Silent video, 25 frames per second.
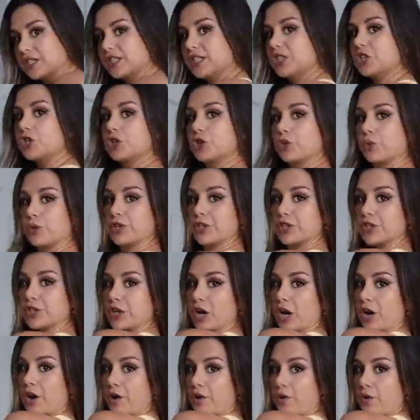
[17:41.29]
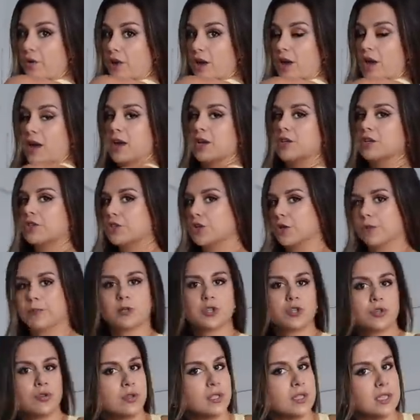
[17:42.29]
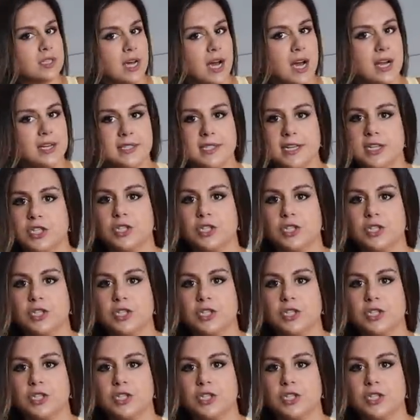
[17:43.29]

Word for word: as the shorts go, super true to size.